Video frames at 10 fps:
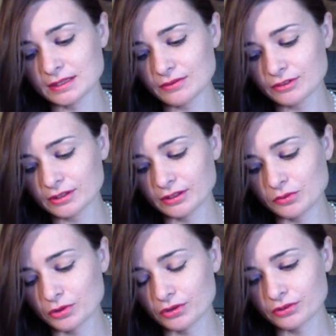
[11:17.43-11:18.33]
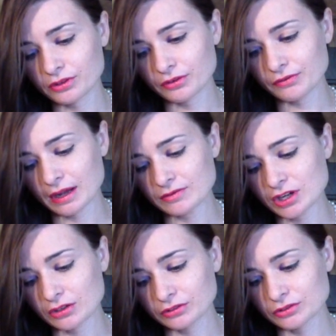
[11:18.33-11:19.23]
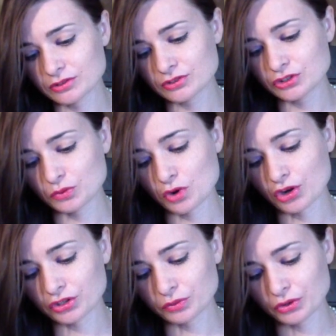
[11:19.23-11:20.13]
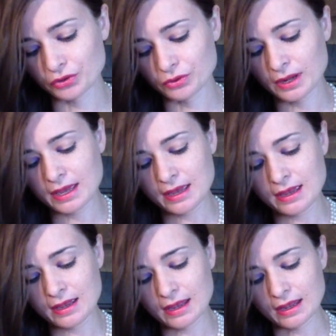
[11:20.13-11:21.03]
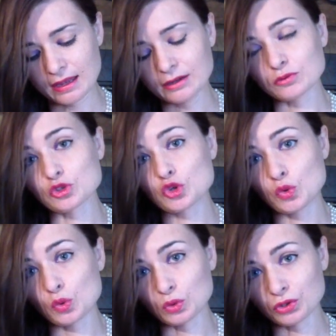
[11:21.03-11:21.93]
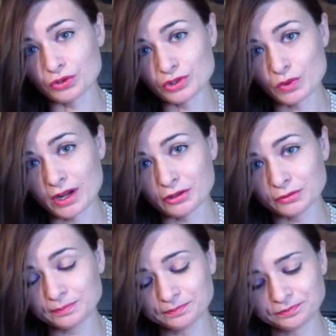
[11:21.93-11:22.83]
definitely worth the $5 to walk through, and it was cooler as well.